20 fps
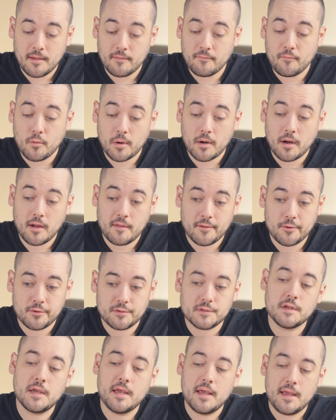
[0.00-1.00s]
For
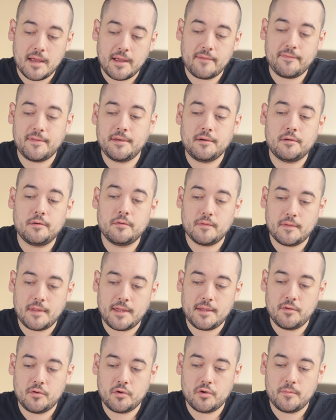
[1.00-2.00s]
others, I feel
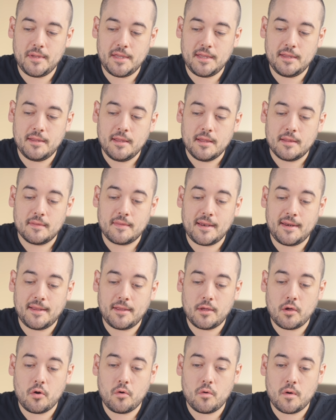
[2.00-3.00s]
that you could be letting
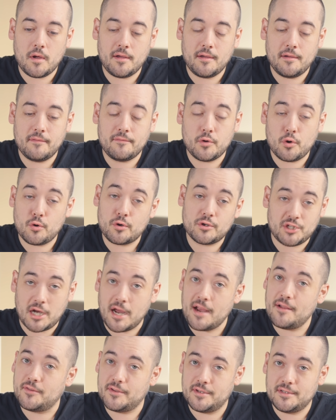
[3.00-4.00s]
go of your
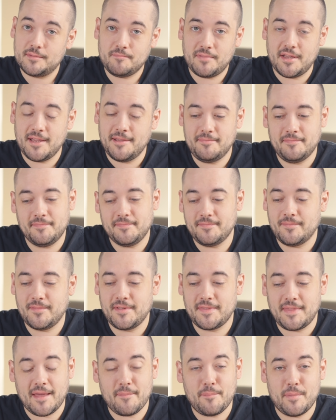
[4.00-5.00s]
childhood
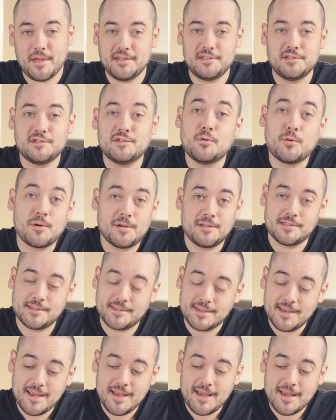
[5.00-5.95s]
with that Page of Swords.